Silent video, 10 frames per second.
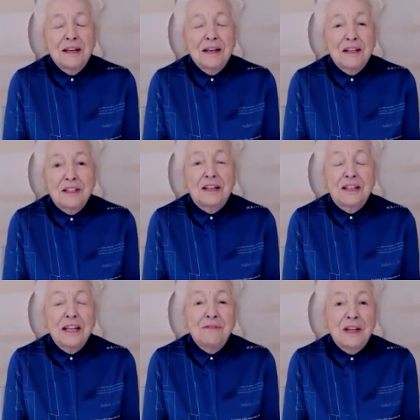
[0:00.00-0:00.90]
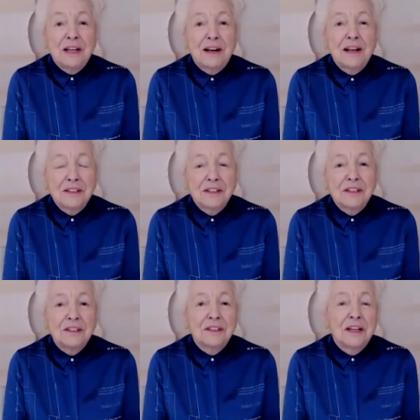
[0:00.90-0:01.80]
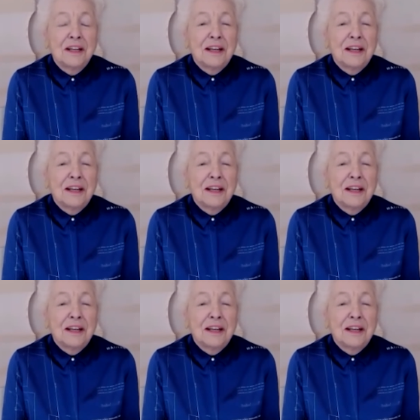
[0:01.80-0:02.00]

uh, at, at evening classes,